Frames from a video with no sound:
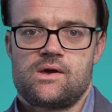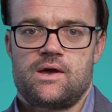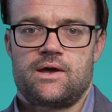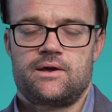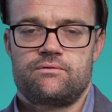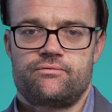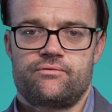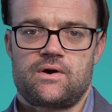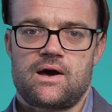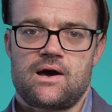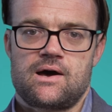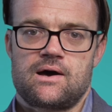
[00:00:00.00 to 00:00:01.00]
If
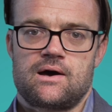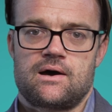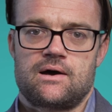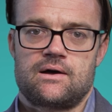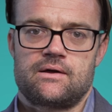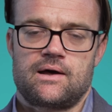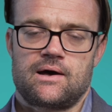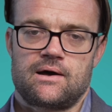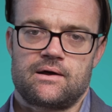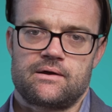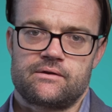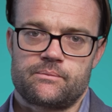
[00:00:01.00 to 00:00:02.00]

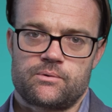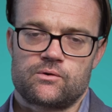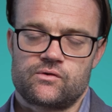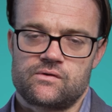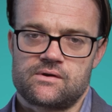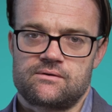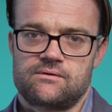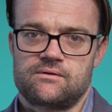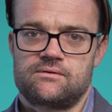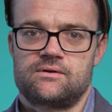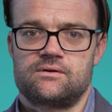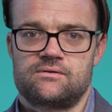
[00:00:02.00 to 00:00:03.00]
the person that's
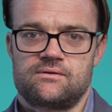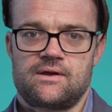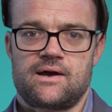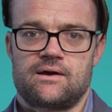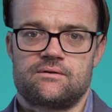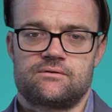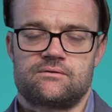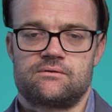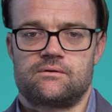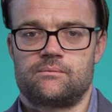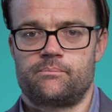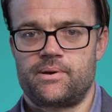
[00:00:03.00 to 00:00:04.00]
deceased has
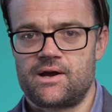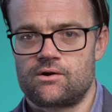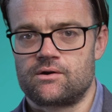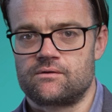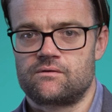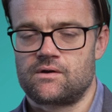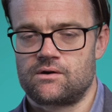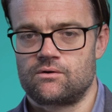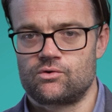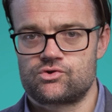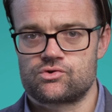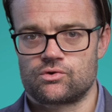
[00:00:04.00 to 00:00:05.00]
parents and
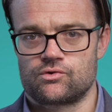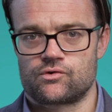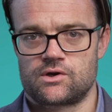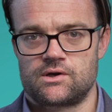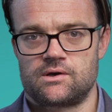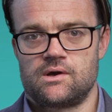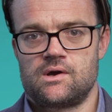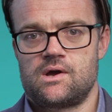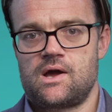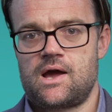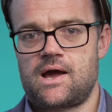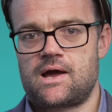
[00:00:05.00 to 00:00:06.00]
no children
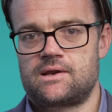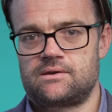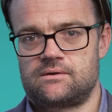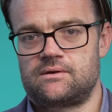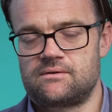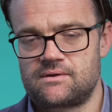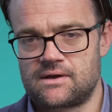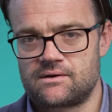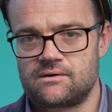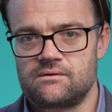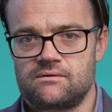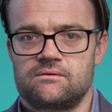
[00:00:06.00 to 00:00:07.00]
and
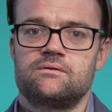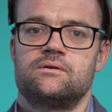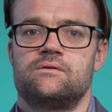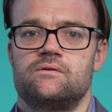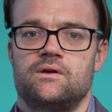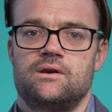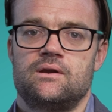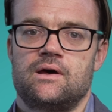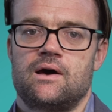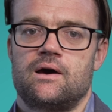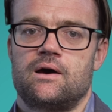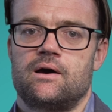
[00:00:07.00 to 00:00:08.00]
descendants, then
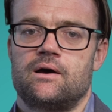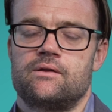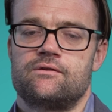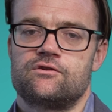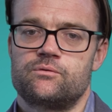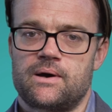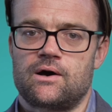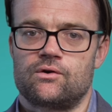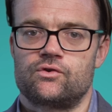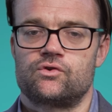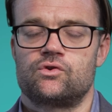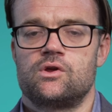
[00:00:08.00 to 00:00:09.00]
the
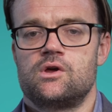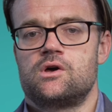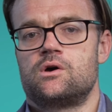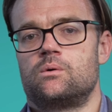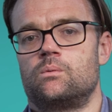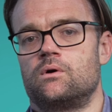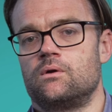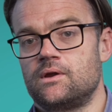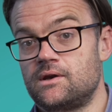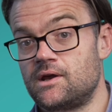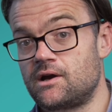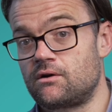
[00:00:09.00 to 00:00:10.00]
spouse will
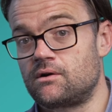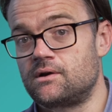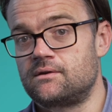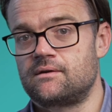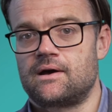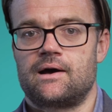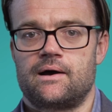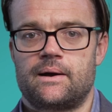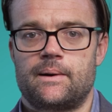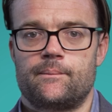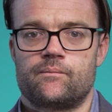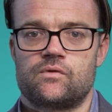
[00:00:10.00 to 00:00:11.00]
inherit
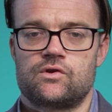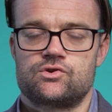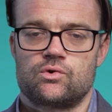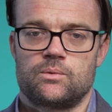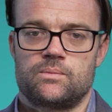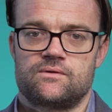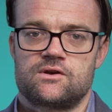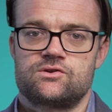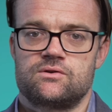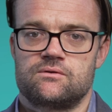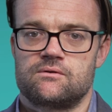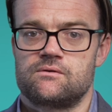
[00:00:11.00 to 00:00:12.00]
the joint
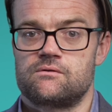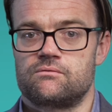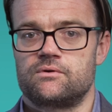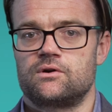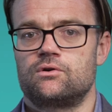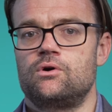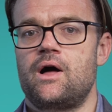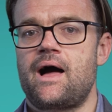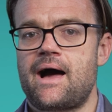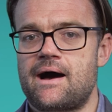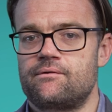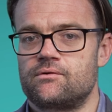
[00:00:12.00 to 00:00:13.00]
possessions in the vehicle,
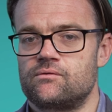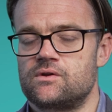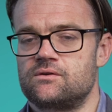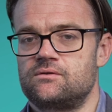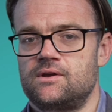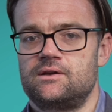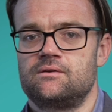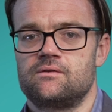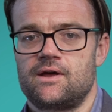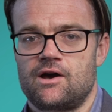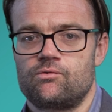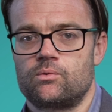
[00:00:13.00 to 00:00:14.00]
half of the estate, and the
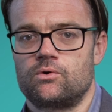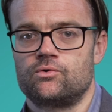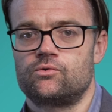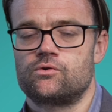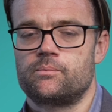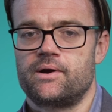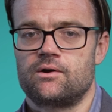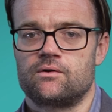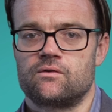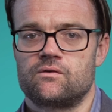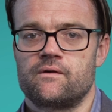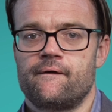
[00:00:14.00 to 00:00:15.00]
half will go to the
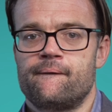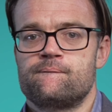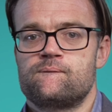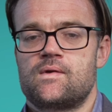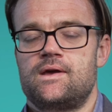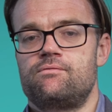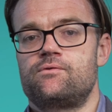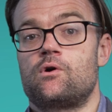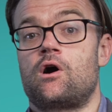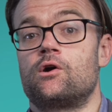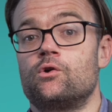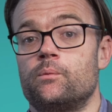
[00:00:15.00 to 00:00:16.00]
parents. If there
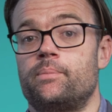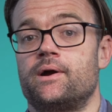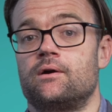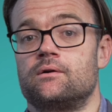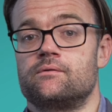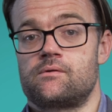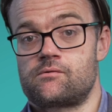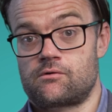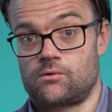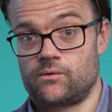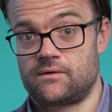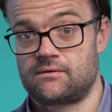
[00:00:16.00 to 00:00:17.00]
are no parents and there
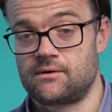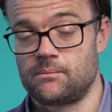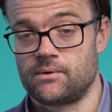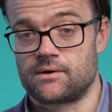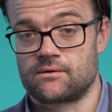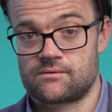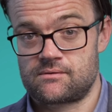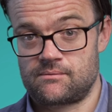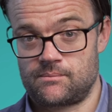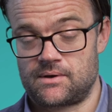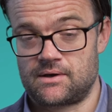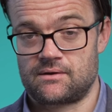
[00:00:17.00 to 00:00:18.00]
are only siblings,
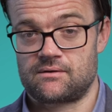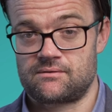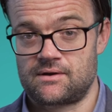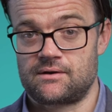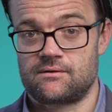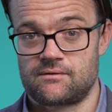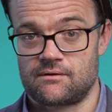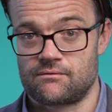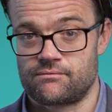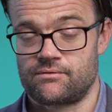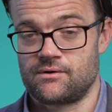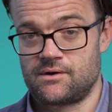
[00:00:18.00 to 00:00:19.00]
meaning descendants
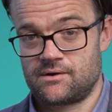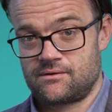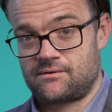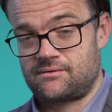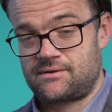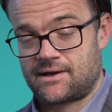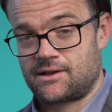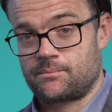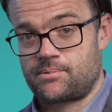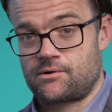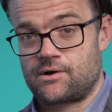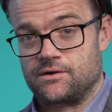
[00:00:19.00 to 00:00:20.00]
of the second
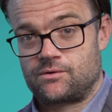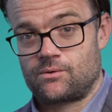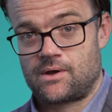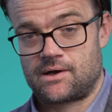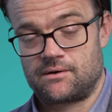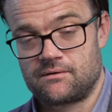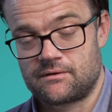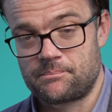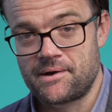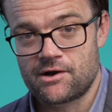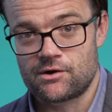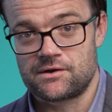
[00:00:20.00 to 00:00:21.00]
parental line, the
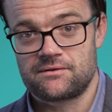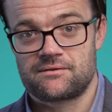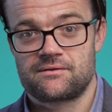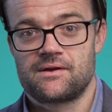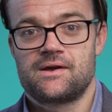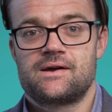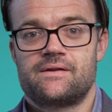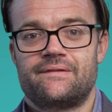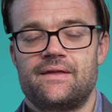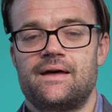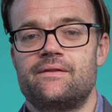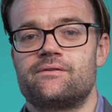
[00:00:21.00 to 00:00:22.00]
parents,
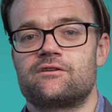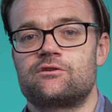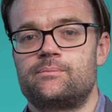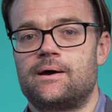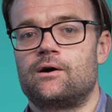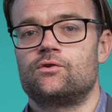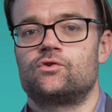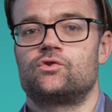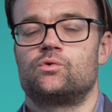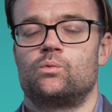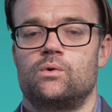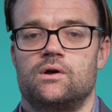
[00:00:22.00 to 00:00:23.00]
then the
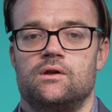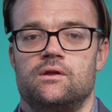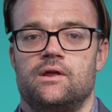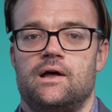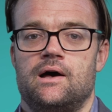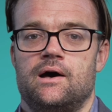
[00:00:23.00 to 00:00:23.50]
spouse will